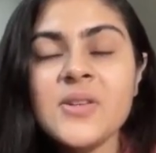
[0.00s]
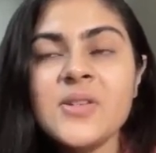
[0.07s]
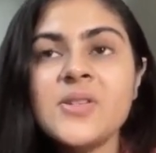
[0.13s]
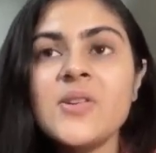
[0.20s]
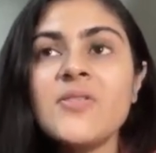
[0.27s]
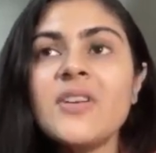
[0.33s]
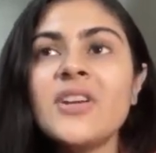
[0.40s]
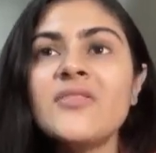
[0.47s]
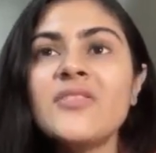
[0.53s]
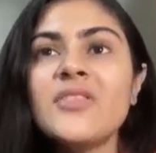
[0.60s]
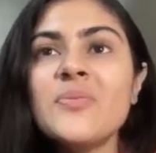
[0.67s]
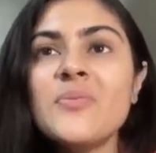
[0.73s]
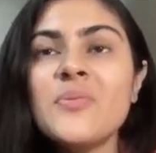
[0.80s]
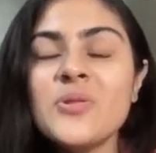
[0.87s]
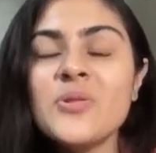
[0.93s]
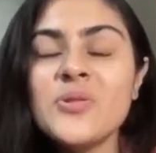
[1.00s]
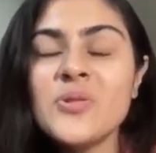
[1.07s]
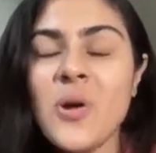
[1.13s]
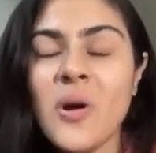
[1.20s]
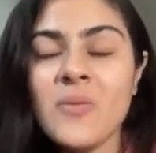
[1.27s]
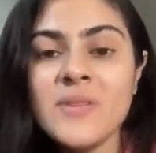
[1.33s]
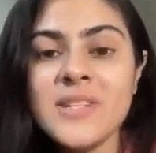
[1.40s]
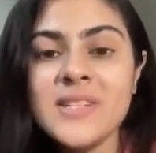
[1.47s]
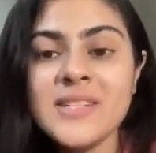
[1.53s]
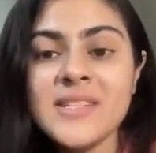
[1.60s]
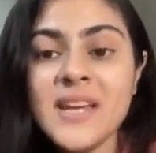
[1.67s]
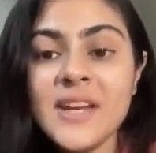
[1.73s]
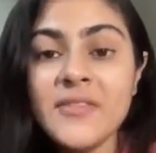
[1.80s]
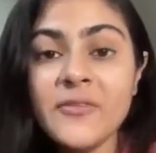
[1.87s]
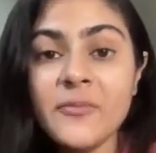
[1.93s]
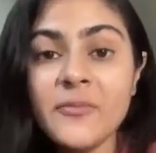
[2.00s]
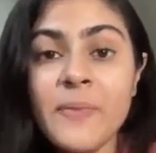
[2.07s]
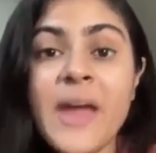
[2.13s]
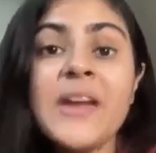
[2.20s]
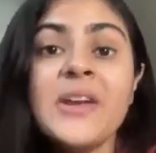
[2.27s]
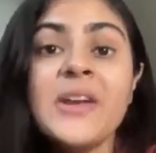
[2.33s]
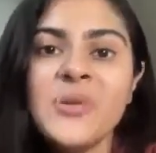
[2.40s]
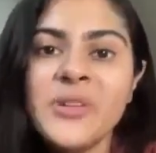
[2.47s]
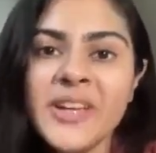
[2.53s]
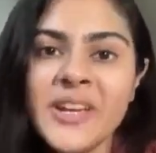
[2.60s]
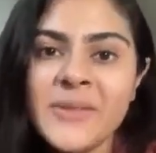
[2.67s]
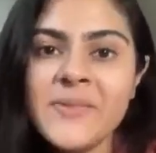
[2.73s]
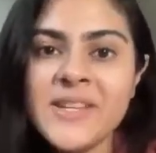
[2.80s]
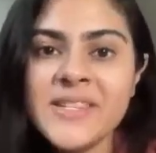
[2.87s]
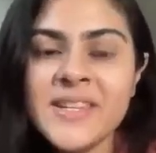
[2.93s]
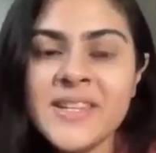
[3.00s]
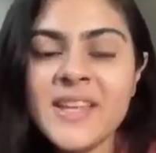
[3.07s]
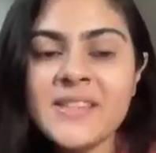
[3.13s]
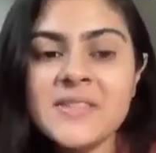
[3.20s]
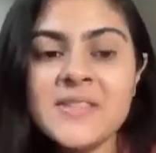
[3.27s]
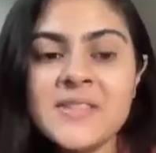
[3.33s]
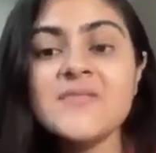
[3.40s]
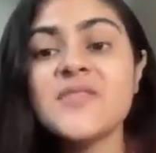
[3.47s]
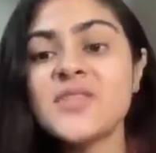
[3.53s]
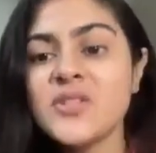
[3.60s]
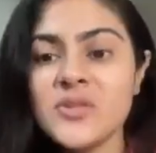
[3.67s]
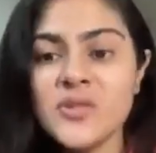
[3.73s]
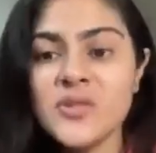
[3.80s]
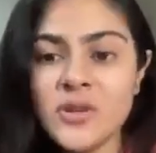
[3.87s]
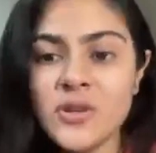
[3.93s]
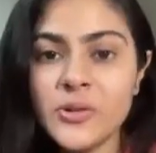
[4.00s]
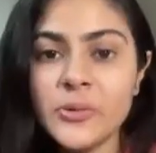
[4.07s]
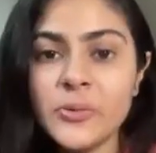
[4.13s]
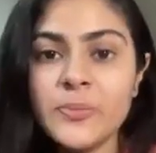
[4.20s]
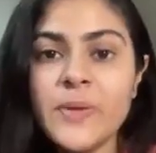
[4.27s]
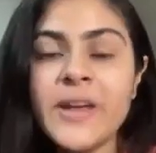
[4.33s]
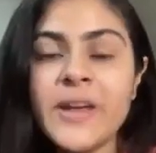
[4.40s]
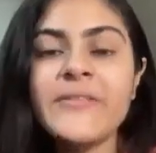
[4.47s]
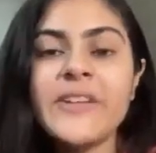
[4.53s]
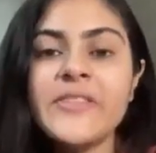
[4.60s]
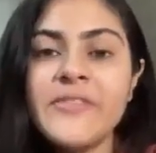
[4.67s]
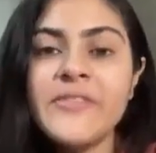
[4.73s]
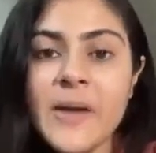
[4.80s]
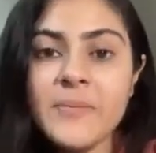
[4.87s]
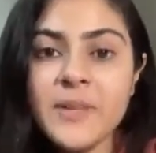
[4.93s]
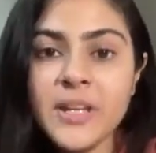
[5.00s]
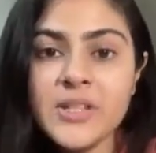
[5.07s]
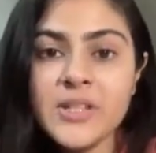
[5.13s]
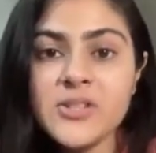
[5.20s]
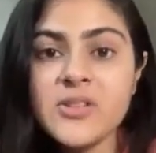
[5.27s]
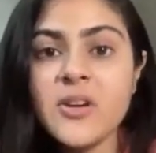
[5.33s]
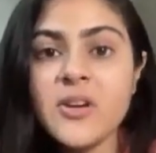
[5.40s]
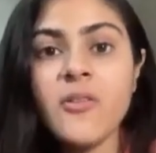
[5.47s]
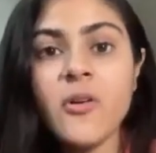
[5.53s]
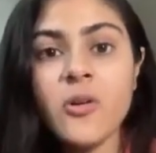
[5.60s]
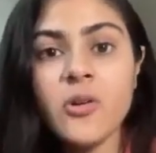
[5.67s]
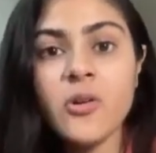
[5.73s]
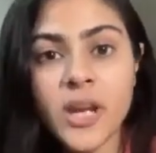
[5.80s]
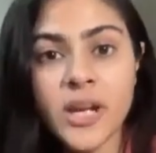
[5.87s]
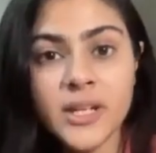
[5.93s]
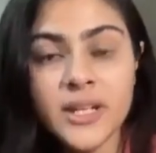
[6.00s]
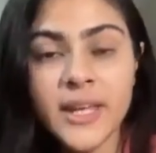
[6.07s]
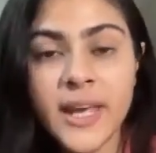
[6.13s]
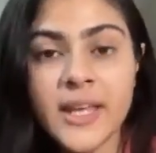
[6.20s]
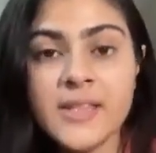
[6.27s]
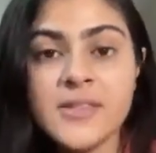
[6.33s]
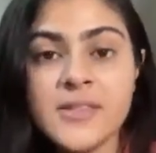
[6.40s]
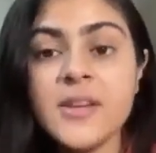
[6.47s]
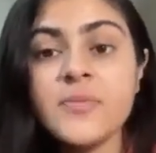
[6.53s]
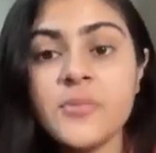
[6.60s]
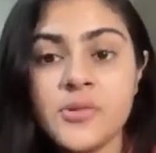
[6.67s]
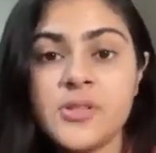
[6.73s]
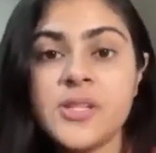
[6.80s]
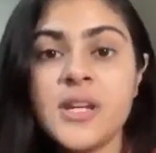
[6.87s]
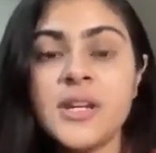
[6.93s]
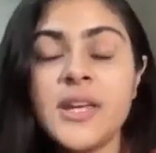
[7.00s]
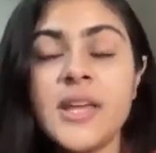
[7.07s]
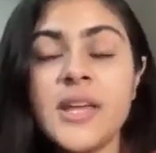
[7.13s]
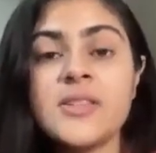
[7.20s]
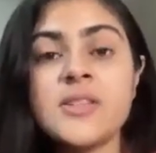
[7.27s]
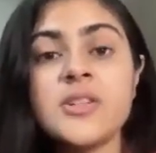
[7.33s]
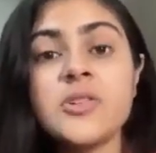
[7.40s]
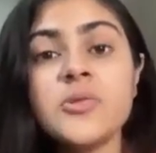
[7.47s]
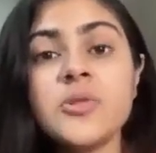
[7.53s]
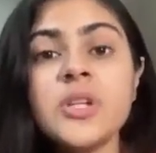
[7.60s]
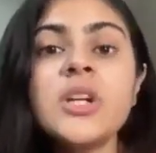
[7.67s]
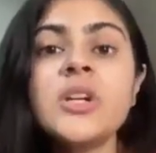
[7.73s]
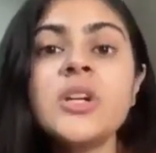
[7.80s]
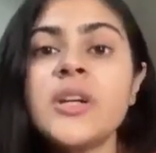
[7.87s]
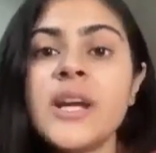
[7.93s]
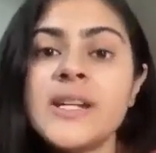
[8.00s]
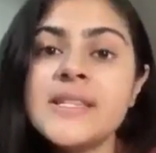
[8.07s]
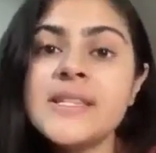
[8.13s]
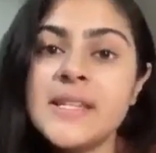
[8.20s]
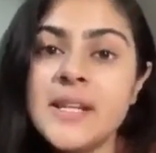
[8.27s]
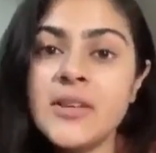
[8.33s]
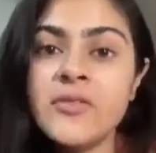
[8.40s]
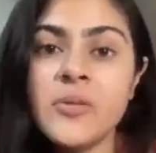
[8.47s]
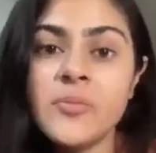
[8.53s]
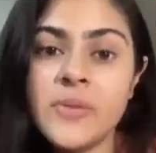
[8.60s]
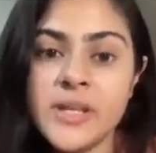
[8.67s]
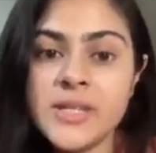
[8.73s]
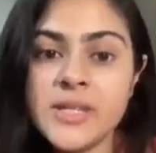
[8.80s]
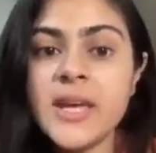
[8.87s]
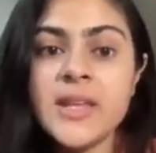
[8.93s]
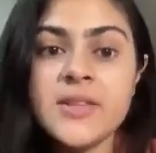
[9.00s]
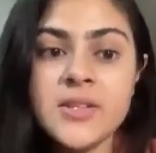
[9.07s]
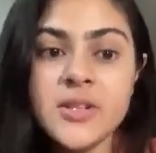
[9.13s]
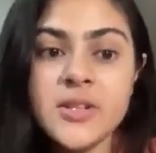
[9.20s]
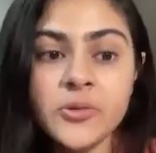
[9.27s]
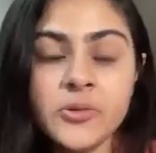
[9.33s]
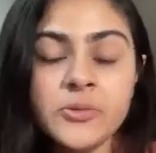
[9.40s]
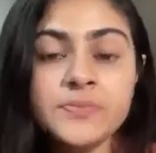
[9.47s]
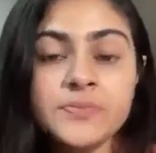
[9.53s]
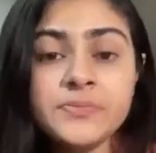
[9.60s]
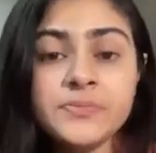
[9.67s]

So one of the most common is that men don't get breast cancer, which is not true. Men with family history of colorectal cancer and prostate cancer do need to get screened for breast cancer too.